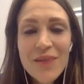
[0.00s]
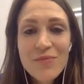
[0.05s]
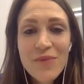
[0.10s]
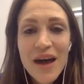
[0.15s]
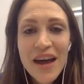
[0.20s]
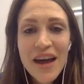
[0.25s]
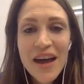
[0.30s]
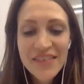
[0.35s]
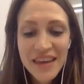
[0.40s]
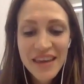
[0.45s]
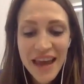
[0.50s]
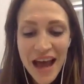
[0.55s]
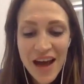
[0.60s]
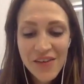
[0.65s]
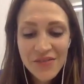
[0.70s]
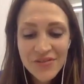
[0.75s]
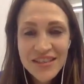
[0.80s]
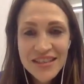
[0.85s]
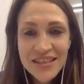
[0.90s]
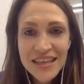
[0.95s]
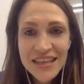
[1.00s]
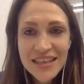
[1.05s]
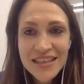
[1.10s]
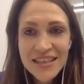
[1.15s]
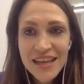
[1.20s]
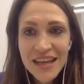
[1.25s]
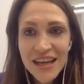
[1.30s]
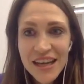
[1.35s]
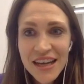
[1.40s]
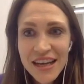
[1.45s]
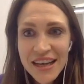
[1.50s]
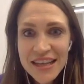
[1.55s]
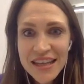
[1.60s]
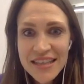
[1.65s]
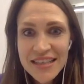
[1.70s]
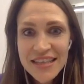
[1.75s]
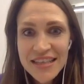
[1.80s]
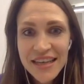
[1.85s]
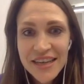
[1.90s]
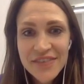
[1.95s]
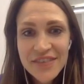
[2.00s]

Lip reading: by the Alphazita Holistic